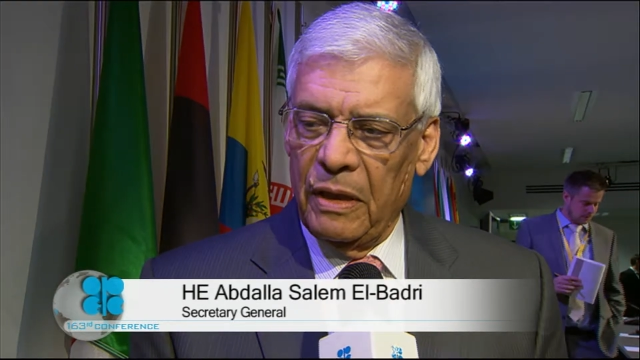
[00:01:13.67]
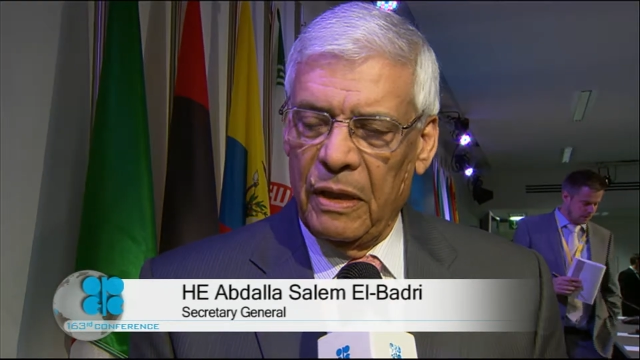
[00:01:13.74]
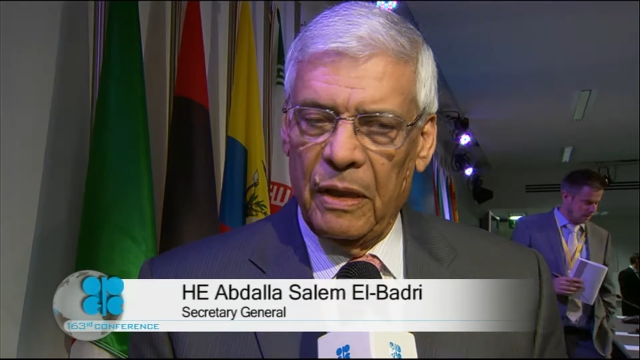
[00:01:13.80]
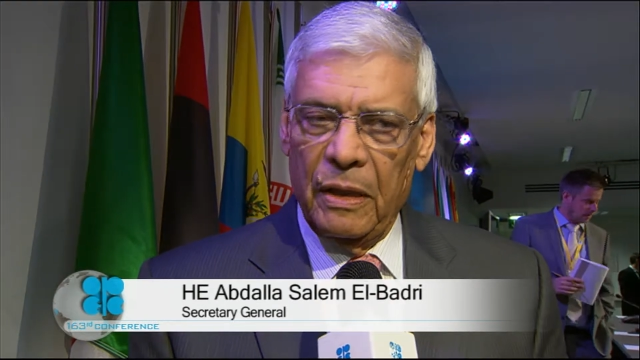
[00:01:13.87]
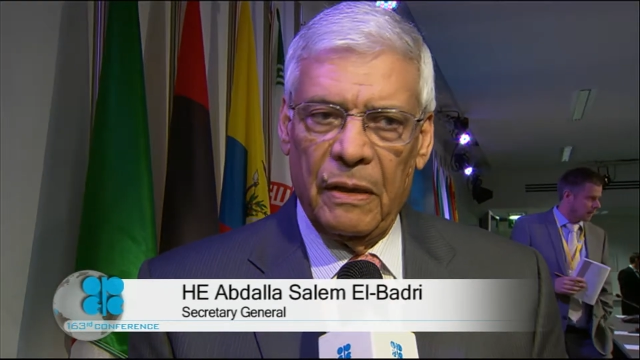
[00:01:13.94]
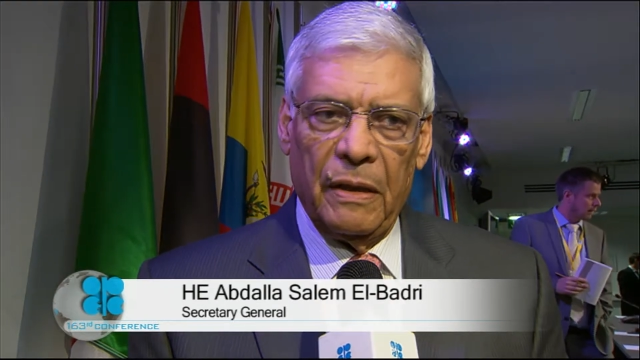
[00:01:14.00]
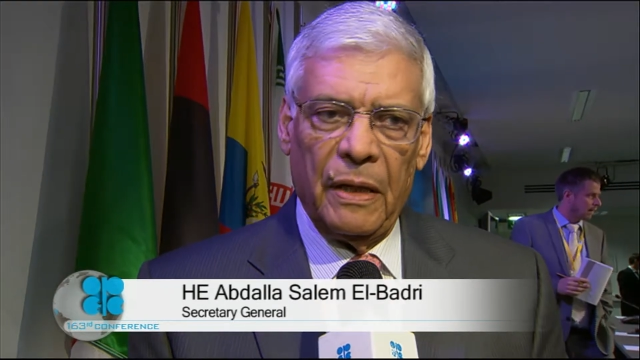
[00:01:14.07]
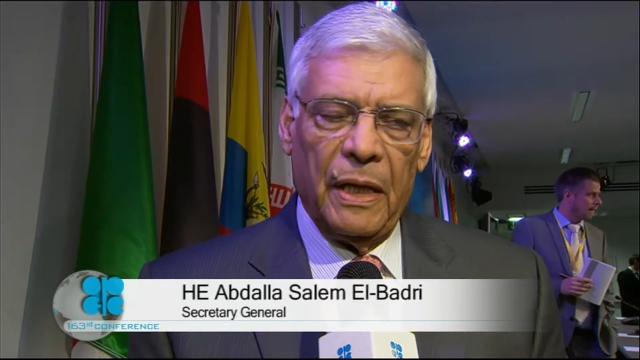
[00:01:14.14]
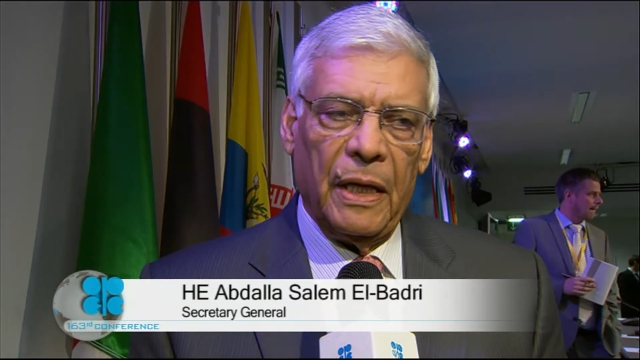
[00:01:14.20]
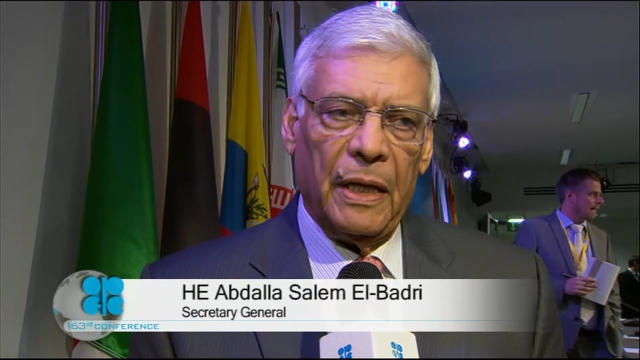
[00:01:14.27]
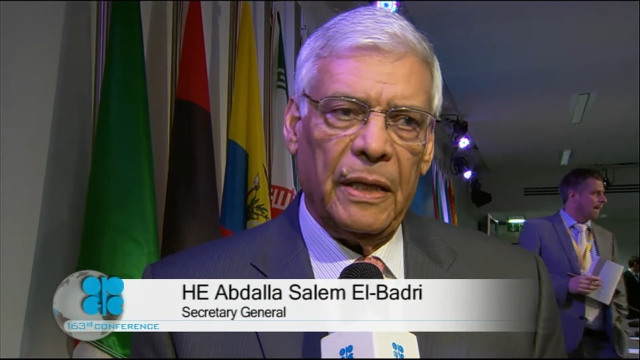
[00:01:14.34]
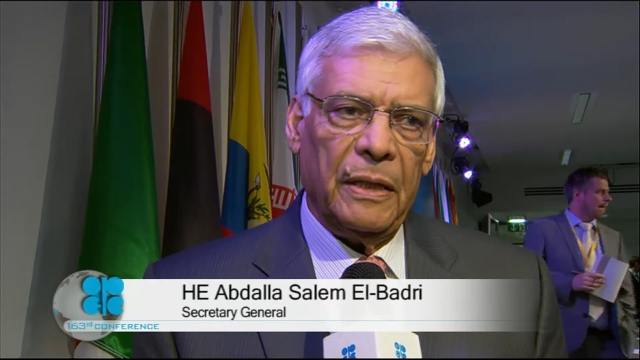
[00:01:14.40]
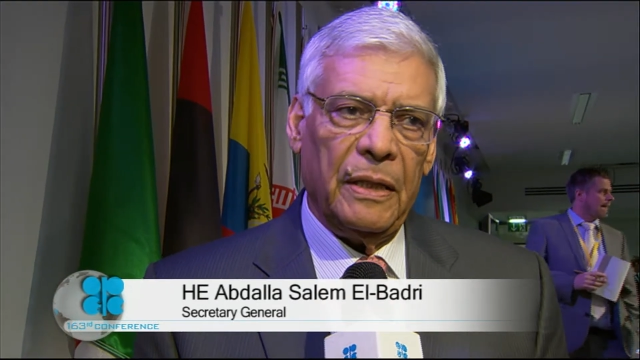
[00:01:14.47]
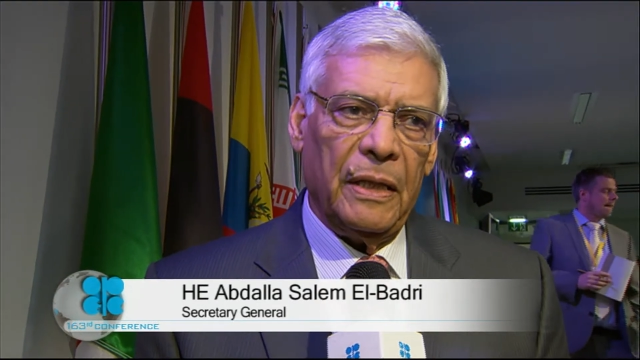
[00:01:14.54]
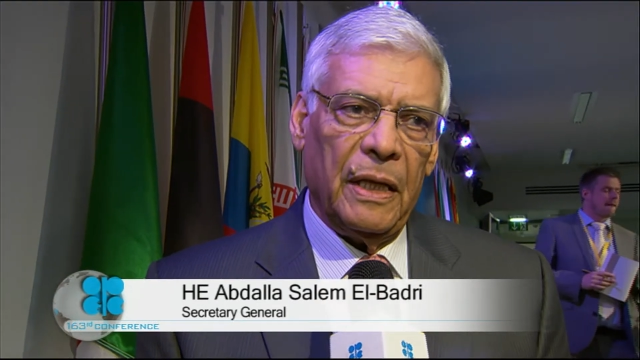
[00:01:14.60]

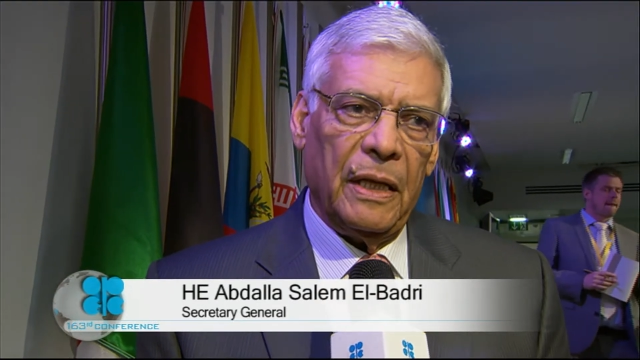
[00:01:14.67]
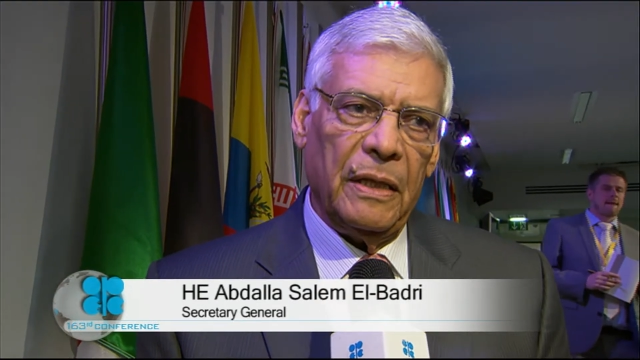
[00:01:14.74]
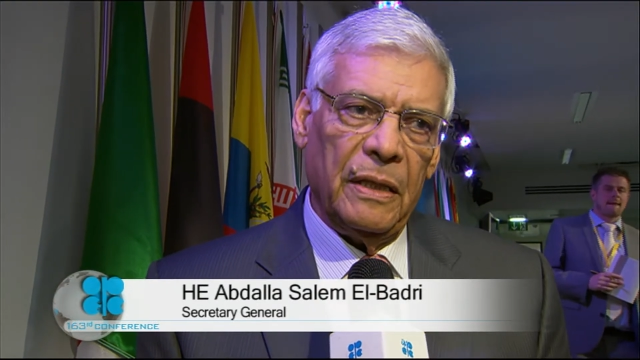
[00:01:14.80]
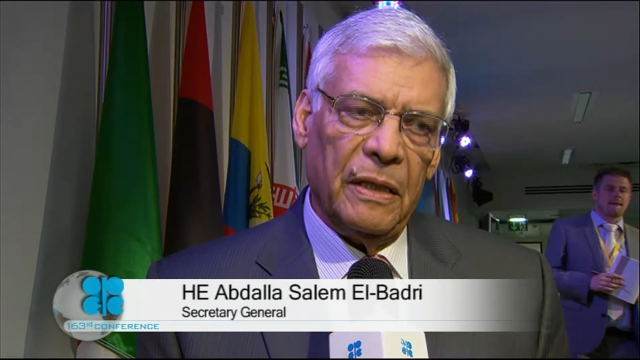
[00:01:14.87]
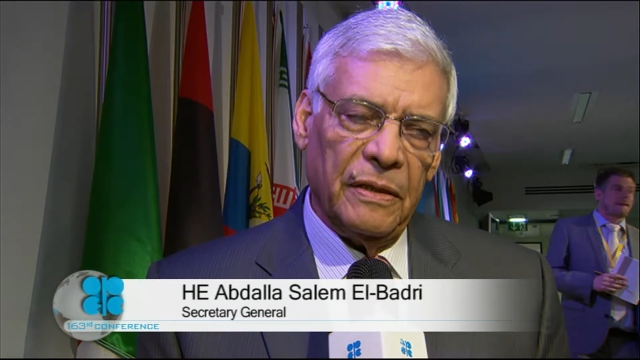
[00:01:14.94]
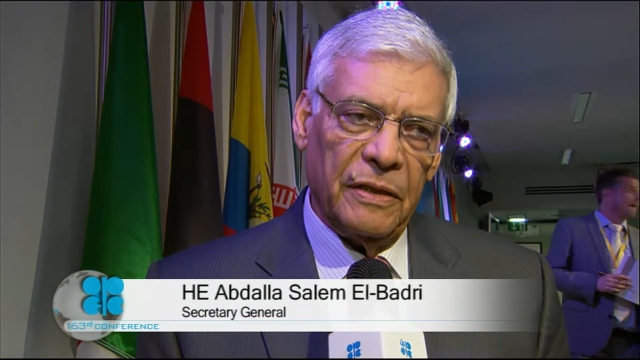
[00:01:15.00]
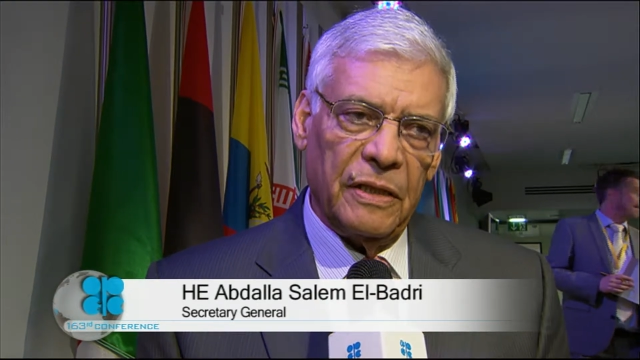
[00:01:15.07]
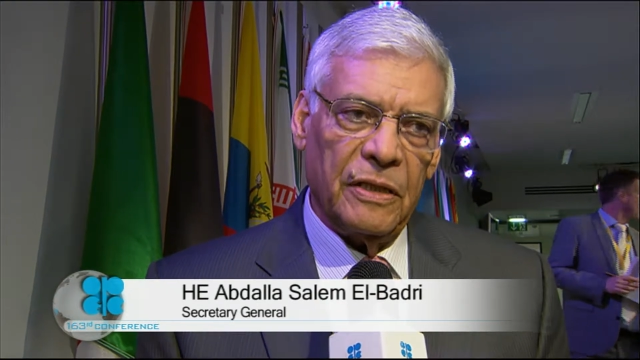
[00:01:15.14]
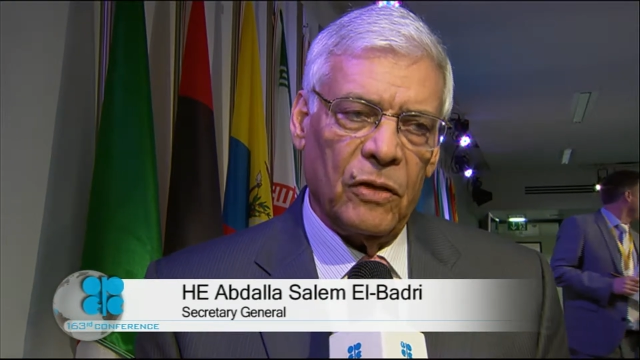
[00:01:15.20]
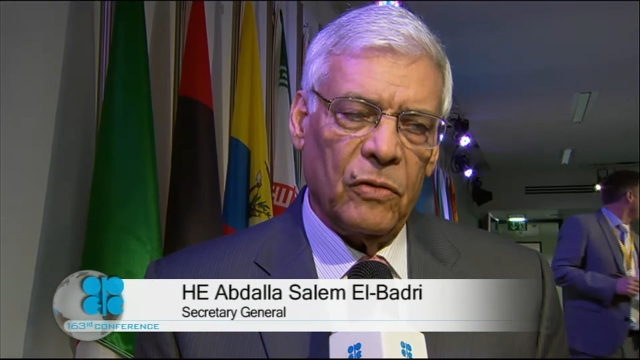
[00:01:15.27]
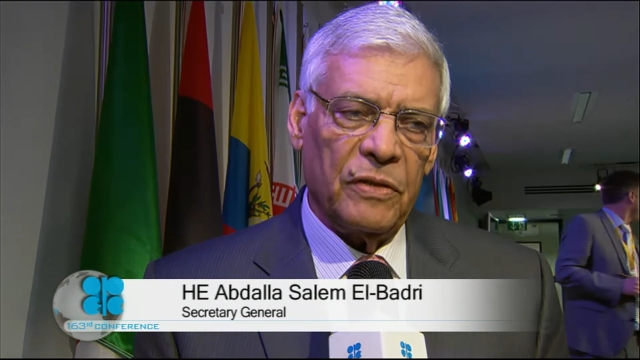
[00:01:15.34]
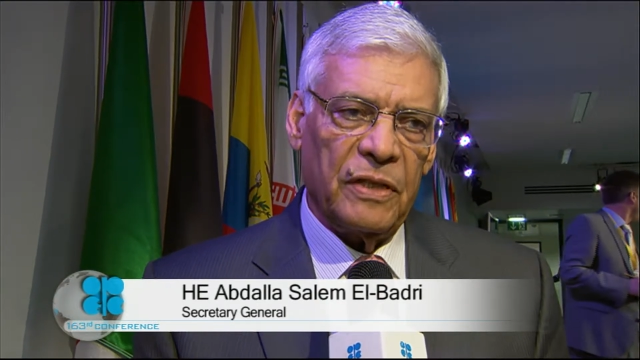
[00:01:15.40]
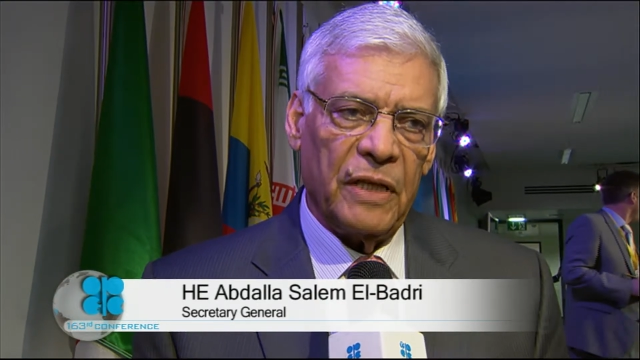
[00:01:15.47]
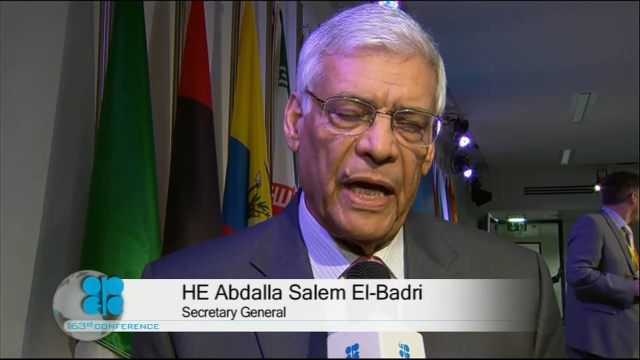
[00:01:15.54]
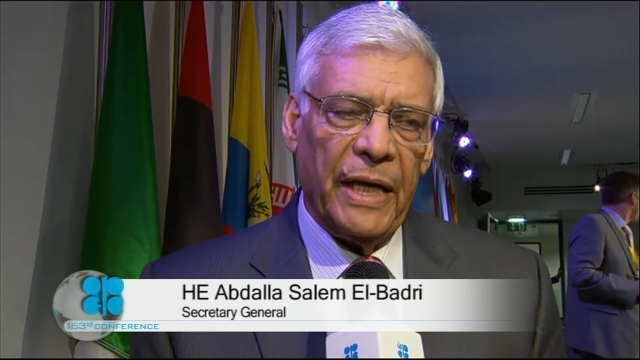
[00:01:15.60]
and this is a
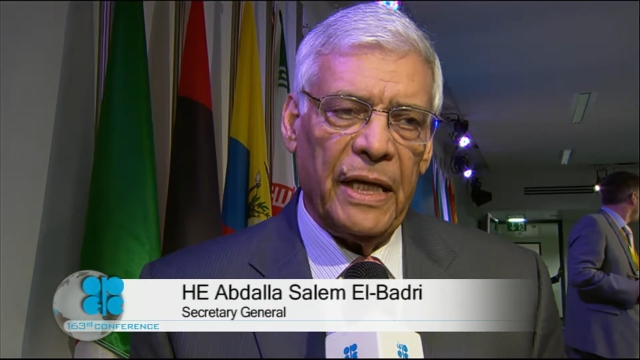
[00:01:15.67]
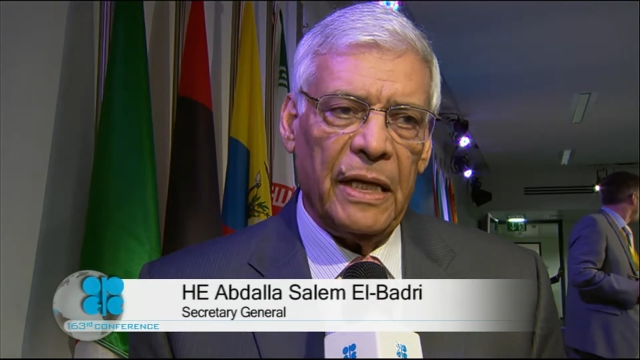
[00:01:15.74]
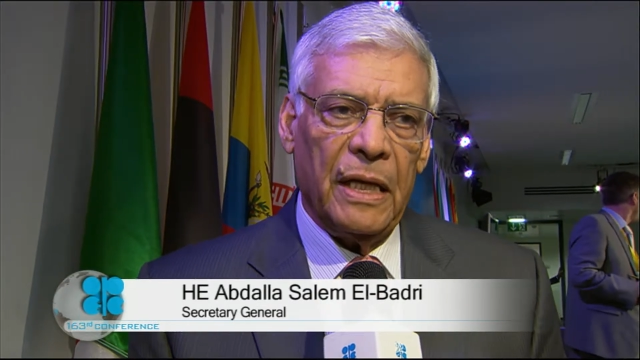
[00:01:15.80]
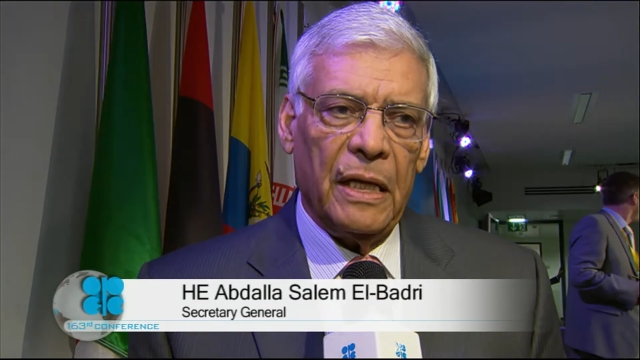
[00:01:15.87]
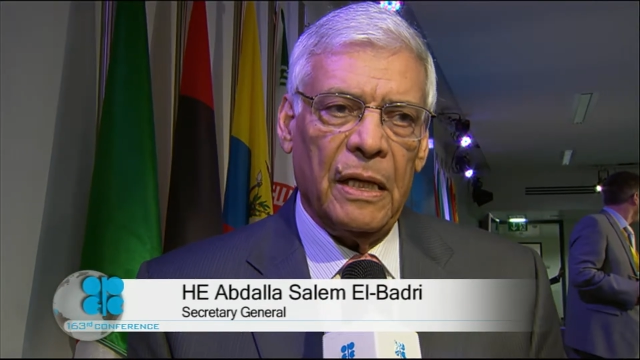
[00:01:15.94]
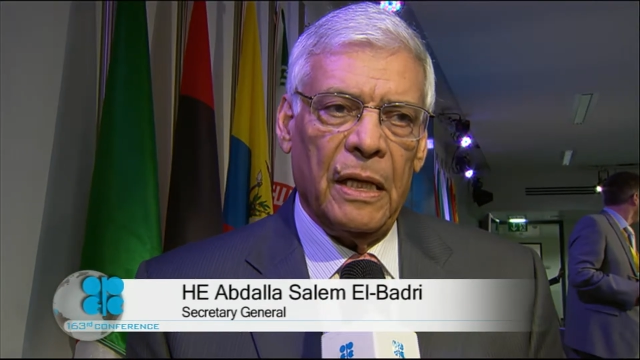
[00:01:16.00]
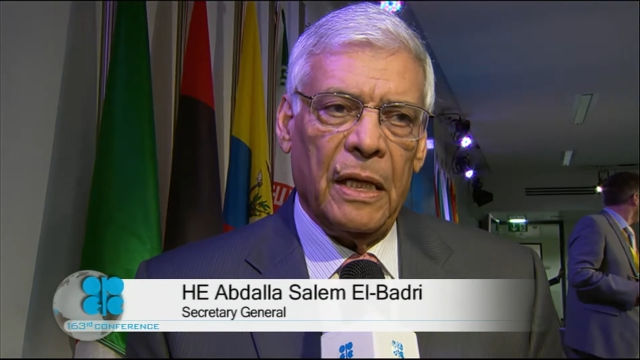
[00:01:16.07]
good sign.